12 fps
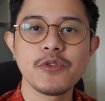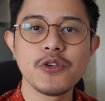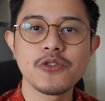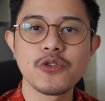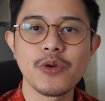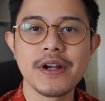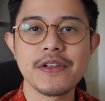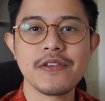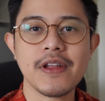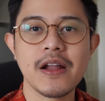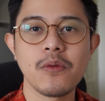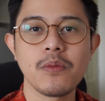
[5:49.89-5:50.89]
you to
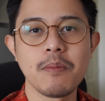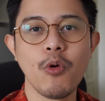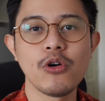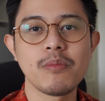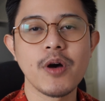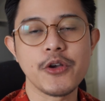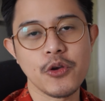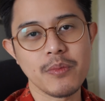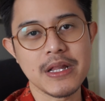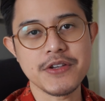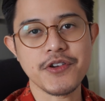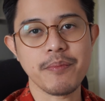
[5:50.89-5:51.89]
understand more about your Malaysian